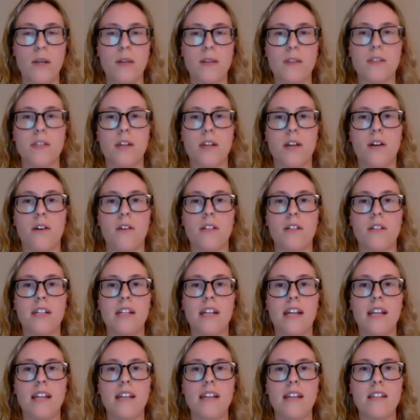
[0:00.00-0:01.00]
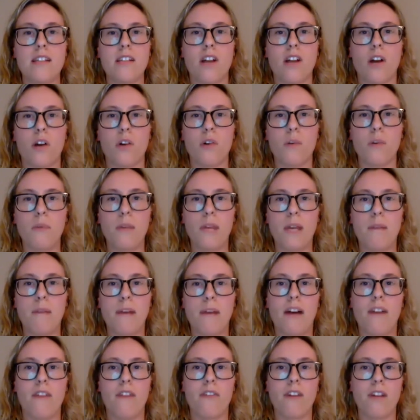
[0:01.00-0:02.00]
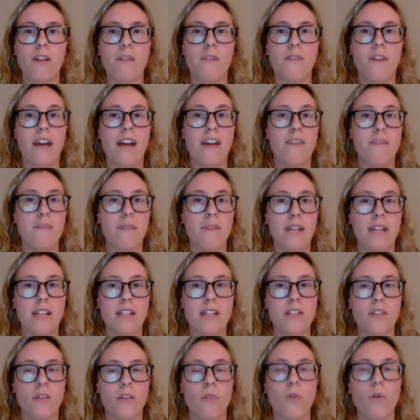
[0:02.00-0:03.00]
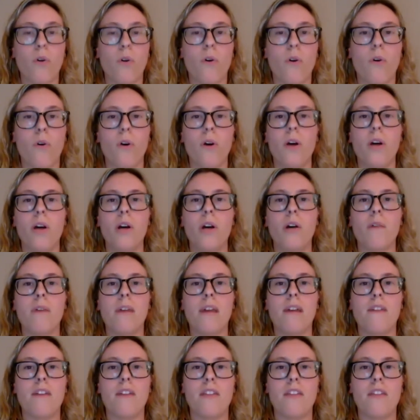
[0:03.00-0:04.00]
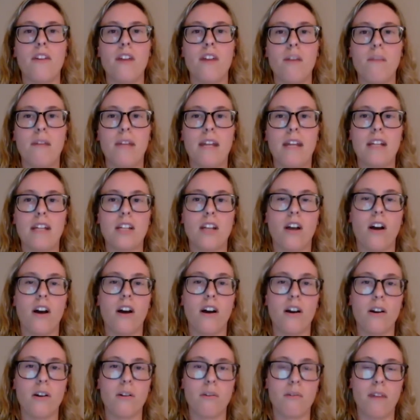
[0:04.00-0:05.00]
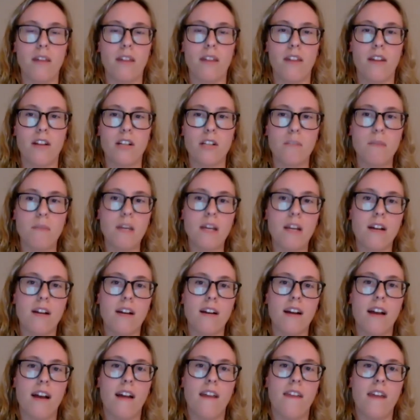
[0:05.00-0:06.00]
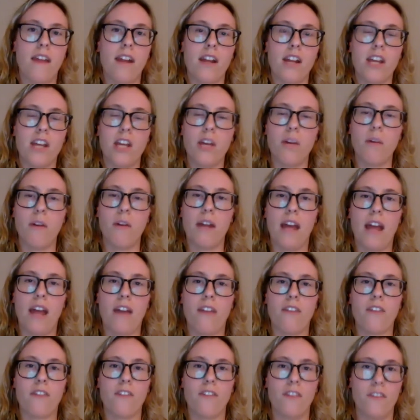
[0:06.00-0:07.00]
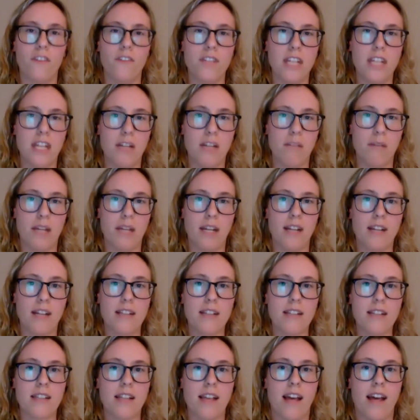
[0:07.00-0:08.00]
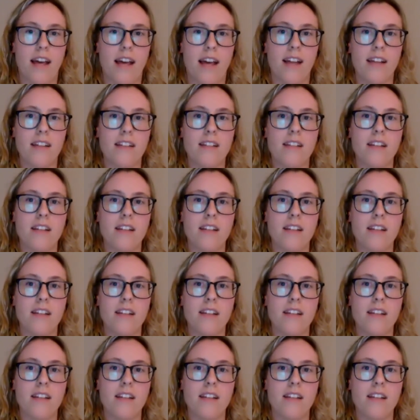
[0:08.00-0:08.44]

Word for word: So tonight this talk will be about 45 minutes total. We have a 30 minute talk with our speaker and then a Q&A for 15 minutes. And